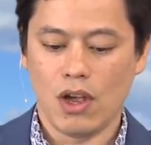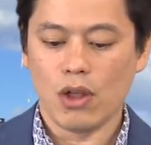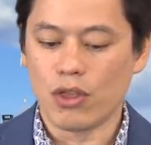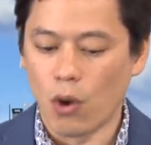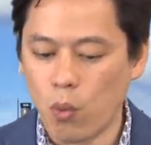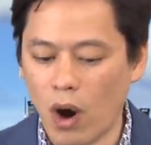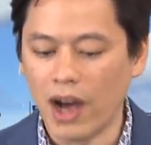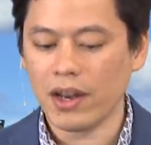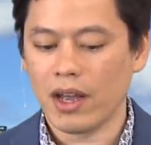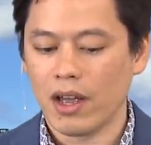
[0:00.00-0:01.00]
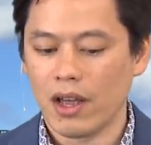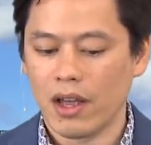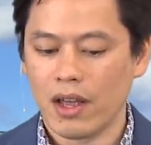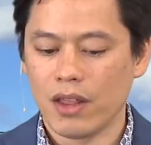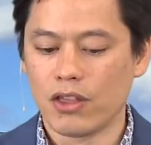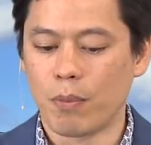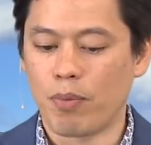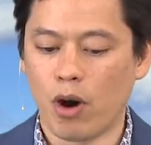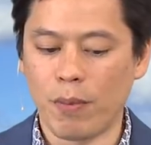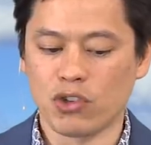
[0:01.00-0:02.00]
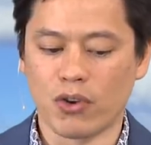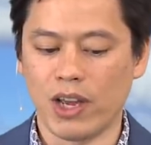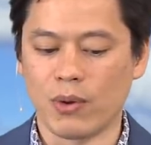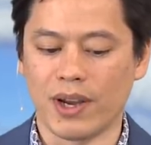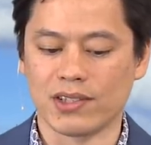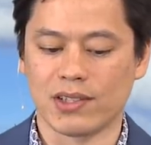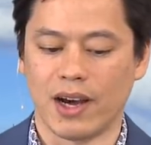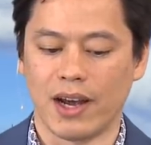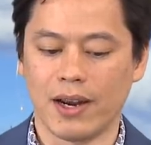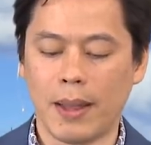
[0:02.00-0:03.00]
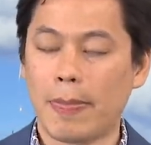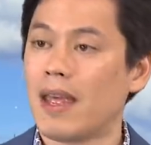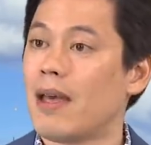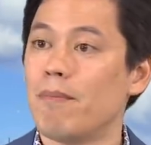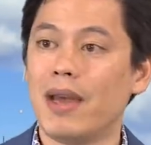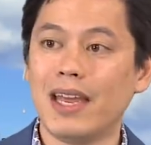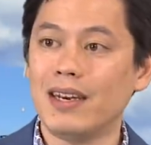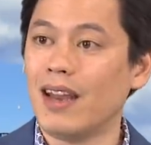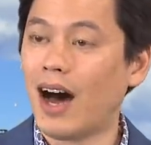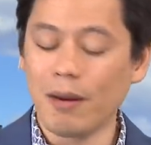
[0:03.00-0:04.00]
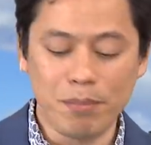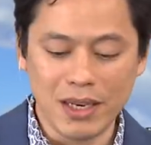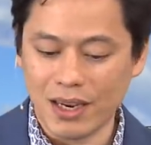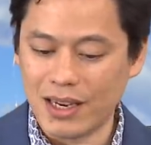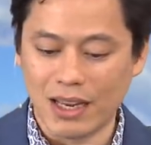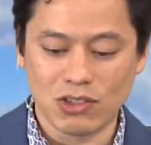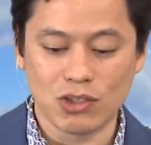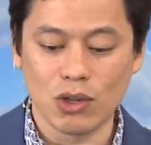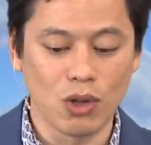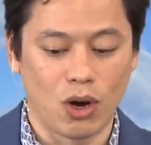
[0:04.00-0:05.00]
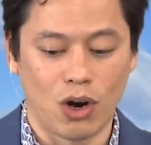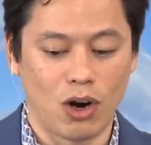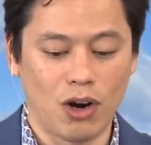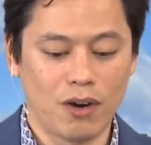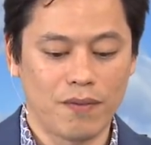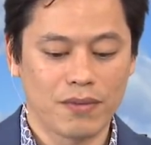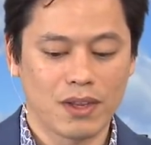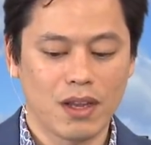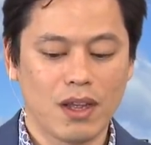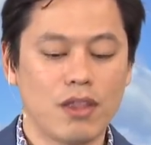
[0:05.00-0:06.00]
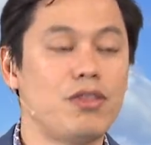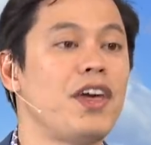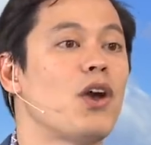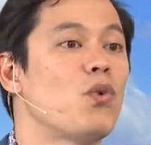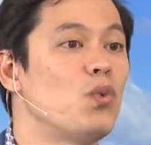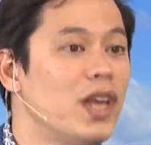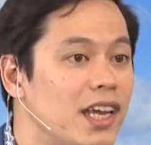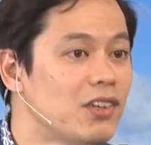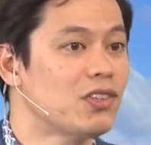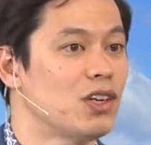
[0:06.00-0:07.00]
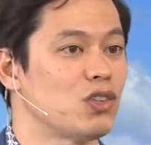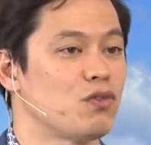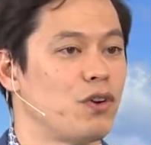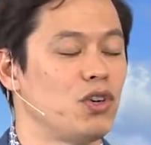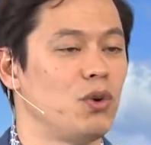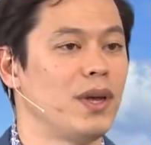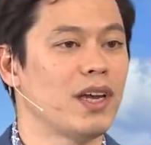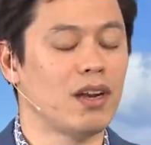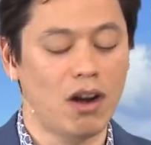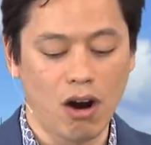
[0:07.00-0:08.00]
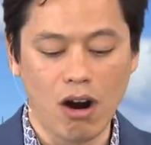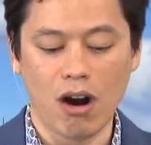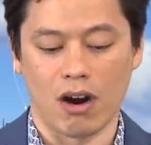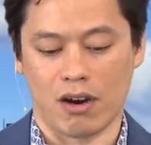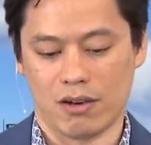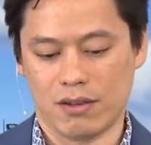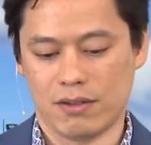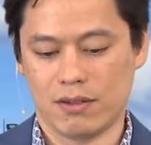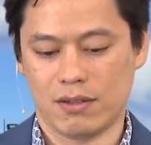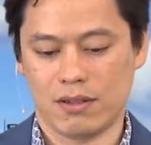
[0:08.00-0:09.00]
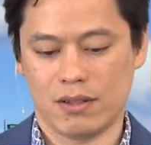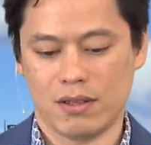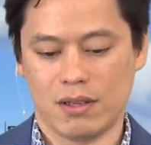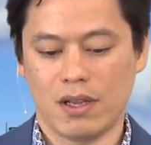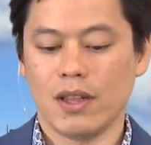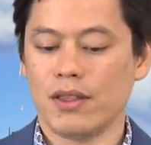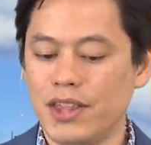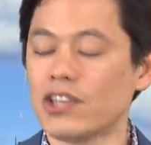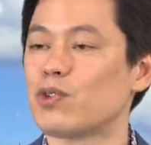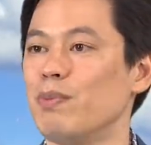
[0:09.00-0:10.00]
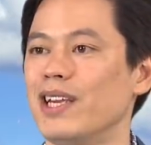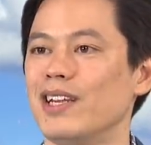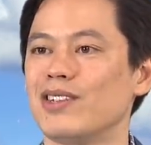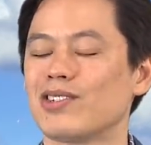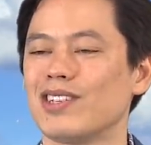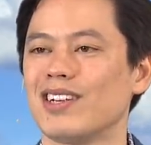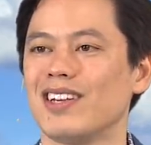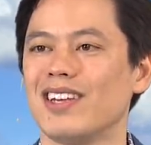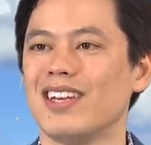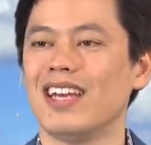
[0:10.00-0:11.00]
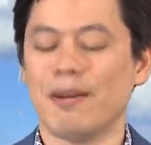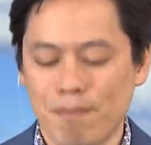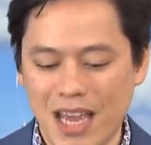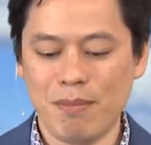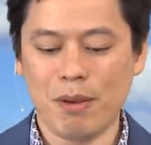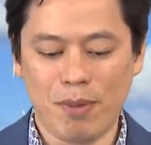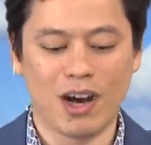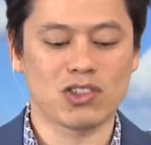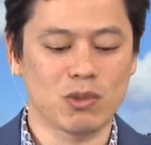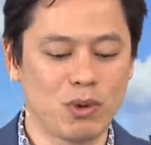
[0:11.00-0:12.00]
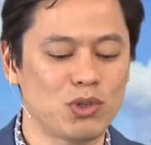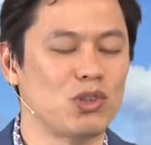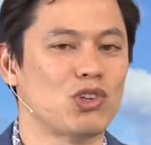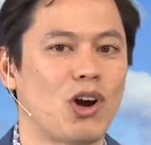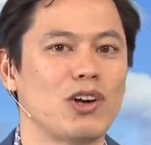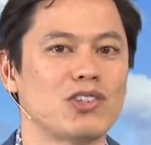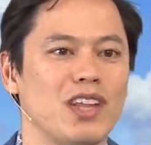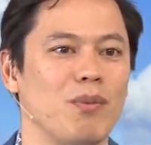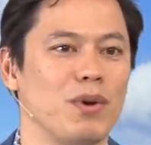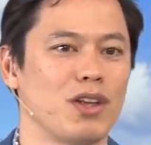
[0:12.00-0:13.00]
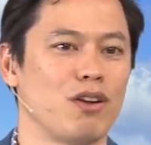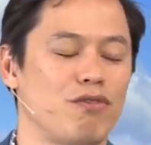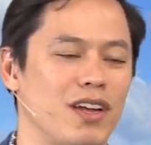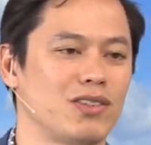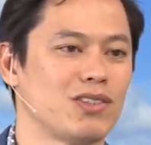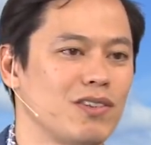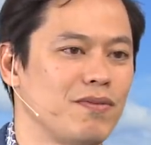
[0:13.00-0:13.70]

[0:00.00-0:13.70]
Though what the perpetrator has done may not be against the law, their reasons for doing it are. This means it may be possible to charge them with an offense.